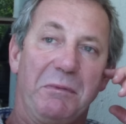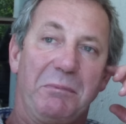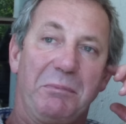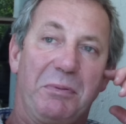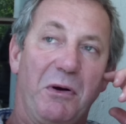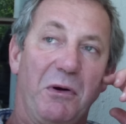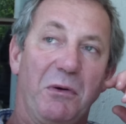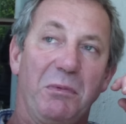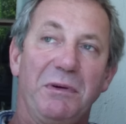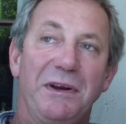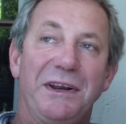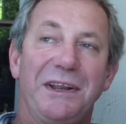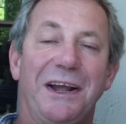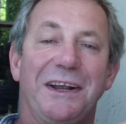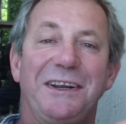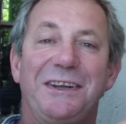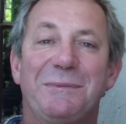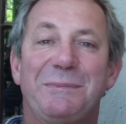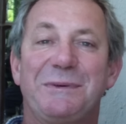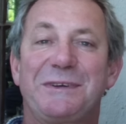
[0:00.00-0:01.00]
probably
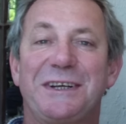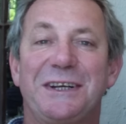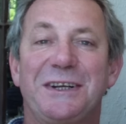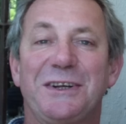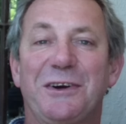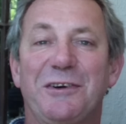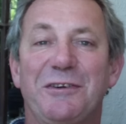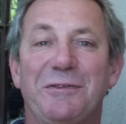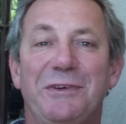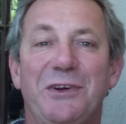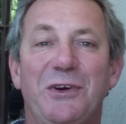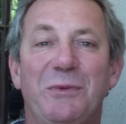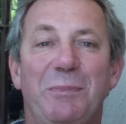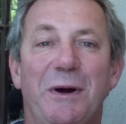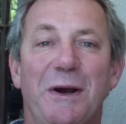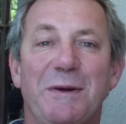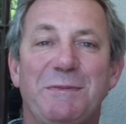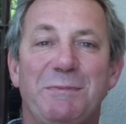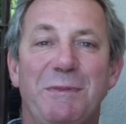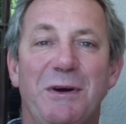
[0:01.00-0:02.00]
90% of new
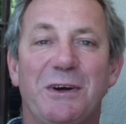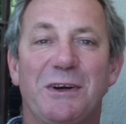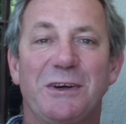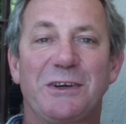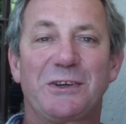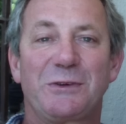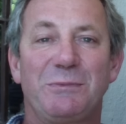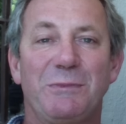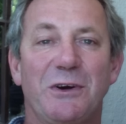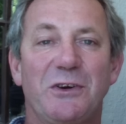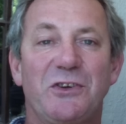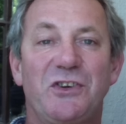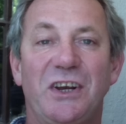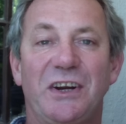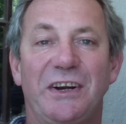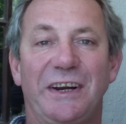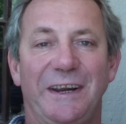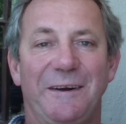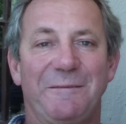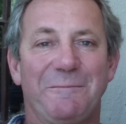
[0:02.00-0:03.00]
pipe smokers smoke
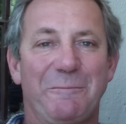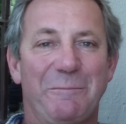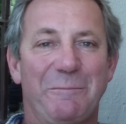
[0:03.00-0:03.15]
cherry,